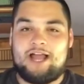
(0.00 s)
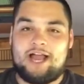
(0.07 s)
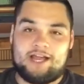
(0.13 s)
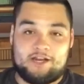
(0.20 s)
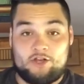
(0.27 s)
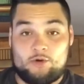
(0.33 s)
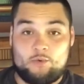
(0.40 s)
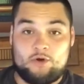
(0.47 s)
I
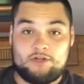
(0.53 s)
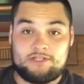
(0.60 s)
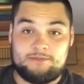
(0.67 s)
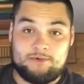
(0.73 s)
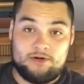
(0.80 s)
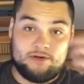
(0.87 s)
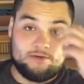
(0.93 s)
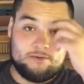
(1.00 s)
gotta go to work
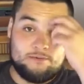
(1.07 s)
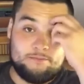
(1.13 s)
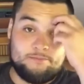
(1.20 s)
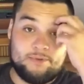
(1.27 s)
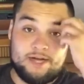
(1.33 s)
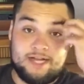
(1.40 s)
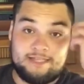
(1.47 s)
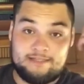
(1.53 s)
tomorrow,
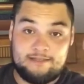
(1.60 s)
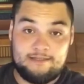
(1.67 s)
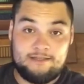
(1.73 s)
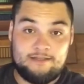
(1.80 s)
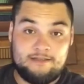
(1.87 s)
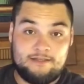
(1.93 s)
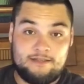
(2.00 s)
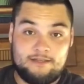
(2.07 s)
but
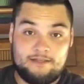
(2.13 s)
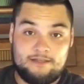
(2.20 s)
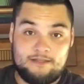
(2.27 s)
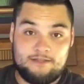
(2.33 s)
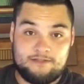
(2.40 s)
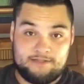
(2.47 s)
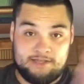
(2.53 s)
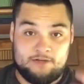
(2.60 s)

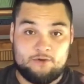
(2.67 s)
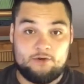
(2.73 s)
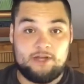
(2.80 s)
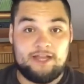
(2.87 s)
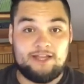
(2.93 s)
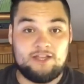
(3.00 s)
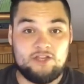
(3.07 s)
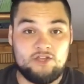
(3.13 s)
still
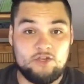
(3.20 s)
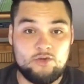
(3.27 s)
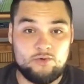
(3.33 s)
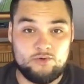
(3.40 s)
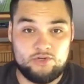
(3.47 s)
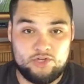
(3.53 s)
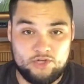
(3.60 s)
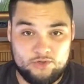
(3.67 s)
a
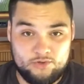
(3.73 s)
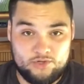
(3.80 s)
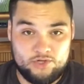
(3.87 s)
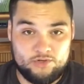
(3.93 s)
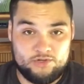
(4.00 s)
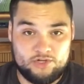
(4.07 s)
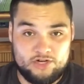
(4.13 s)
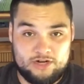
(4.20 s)
huge, huge,
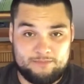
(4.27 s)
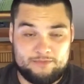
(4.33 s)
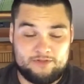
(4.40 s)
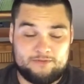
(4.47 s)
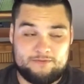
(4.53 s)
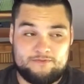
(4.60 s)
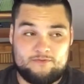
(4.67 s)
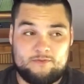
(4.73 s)
huge
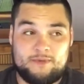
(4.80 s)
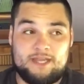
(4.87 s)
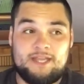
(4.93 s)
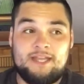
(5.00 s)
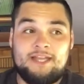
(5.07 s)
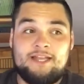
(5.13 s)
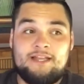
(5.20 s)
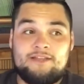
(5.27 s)
accomplishment for me.
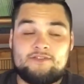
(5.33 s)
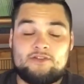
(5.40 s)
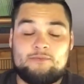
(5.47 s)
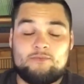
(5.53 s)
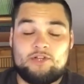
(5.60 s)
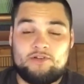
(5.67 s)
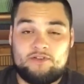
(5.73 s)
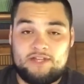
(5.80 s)
So I'm
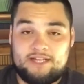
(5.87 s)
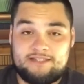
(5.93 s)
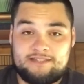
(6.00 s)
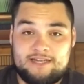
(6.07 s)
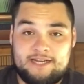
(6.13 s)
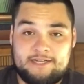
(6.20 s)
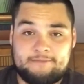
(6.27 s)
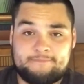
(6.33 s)
really, really
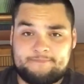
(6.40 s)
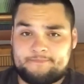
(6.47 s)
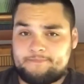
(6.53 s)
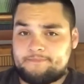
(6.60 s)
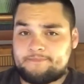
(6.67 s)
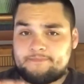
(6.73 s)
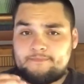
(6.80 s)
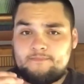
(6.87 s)
excited.
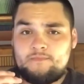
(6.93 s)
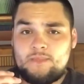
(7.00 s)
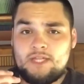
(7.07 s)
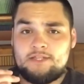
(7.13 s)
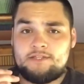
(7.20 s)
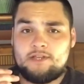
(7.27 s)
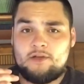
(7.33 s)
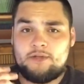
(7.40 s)

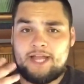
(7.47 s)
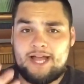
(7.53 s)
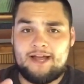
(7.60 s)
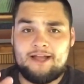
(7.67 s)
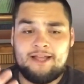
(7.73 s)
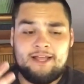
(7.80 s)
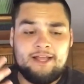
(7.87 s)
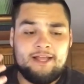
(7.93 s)
So yeah,
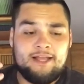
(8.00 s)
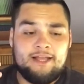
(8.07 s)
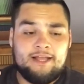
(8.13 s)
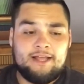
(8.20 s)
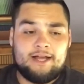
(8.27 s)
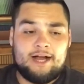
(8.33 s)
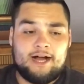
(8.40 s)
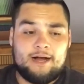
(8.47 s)

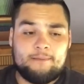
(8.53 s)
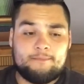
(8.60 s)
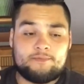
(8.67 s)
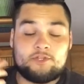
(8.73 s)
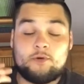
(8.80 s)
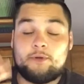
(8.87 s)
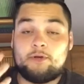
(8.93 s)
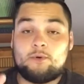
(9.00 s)

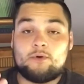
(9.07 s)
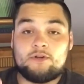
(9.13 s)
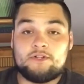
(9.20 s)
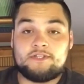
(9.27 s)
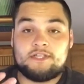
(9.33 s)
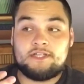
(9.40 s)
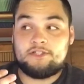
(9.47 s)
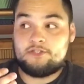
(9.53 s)
so in order
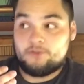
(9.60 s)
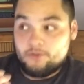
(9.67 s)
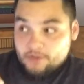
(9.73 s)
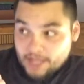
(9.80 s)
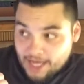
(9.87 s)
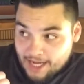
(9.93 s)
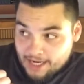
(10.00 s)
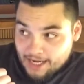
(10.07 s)
to do
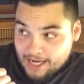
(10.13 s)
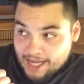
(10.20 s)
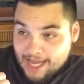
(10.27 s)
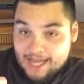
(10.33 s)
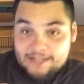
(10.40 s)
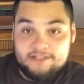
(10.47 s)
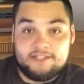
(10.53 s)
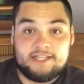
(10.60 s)
that, I
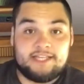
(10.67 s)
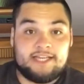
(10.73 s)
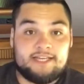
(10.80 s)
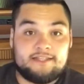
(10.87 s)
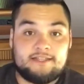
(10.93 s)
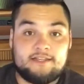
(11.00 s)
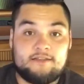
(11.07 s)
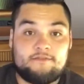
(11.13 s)
had to
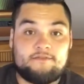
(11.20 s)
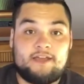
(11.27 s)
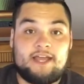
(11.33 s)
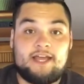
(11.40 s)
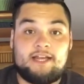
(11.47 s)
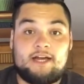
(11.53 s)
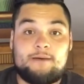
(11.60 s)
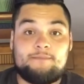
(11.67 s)
get the
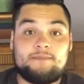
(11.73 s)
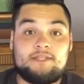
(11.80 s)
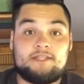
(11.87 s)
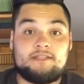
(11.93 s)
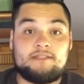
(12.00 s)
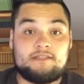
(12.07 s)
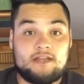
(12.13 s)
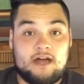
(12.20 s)
van up to
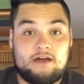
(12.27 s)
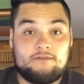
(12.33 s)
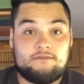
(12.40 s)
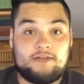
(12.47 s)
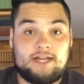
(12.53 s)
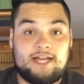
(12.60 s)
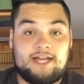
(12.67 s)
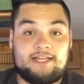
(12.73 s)
snuff,
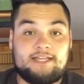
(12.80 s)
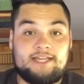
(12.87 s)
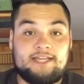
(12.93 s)
and I had to